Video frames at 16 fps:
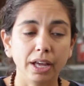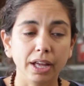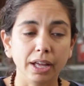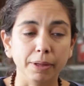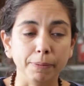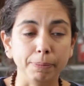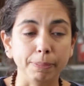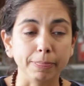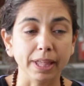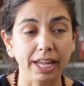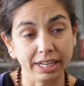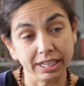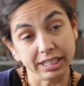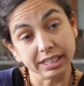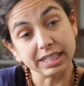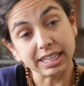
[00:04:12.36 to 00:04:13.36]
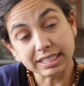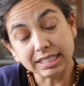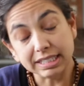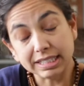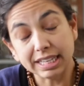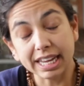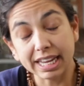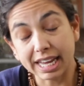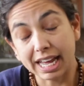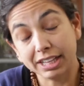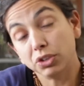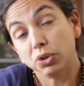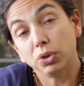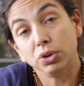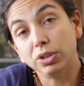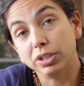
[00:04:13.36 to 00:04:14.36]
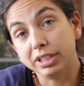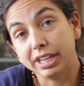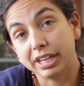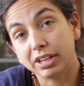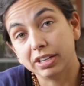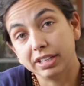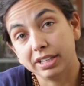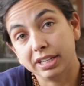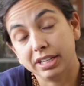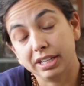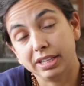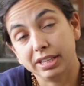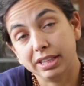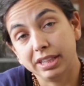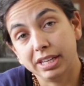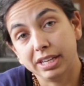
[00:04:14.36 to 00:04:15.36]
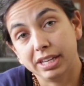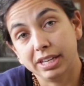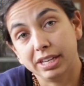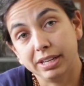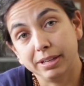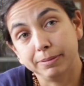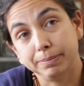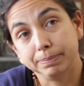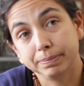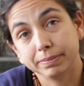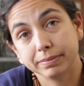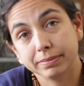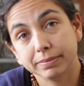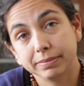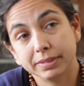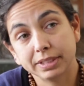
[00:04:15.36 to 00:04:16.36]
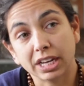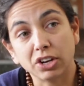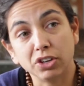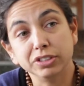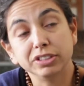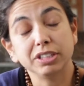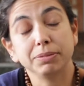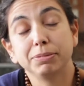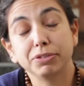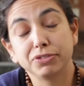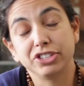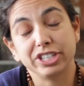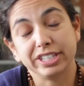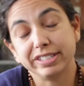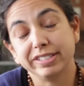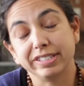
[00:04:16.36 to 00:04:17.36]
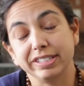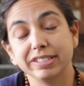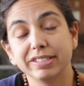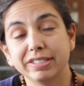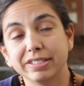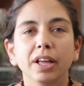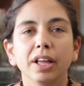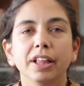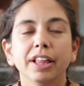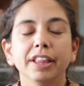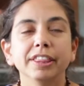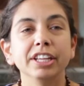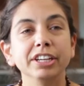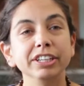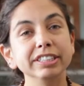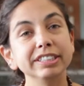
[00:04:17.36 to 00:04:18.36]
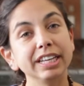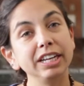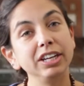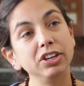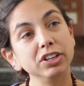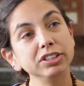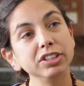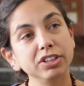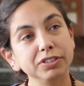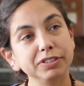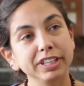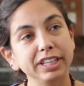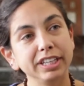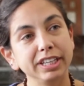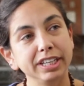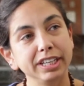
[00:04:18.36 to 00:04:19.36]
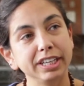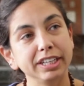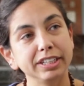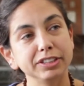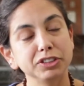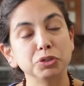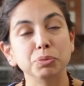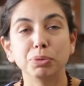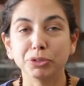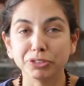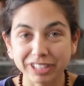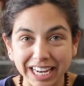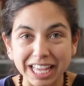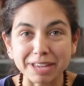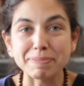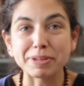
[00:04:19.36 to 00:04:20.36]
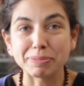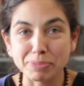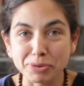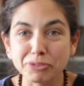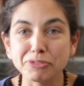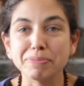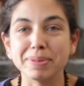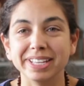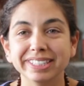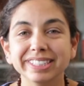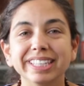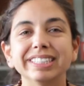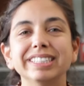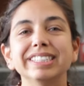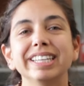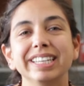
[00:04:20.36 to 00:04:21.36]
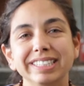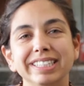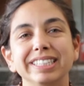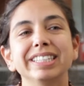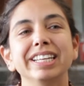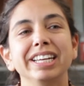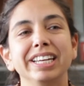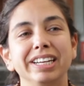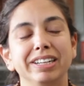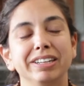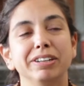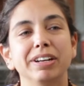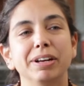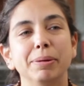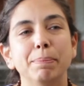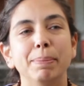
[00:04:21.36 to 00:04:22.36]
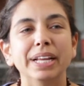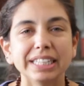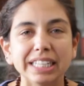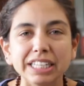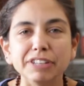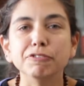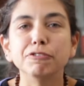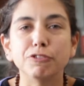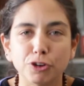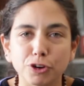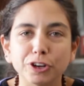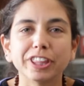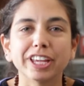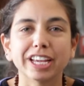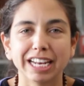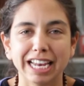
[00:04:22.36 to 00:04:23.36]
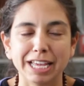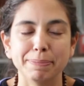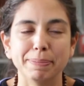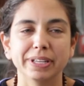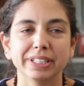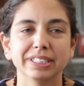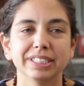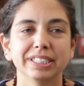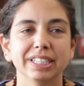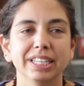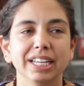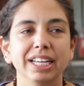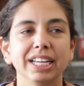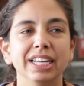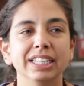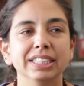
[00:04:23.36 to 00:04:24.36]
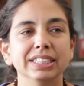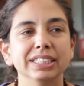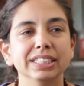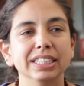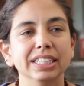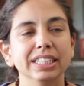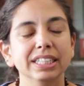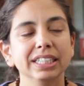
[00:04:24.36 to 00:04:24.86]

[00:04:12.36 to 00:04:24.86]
it doesn't take at all the concept of justice. There is a lot of the supposed climate movement that says that they are battling for the climate. And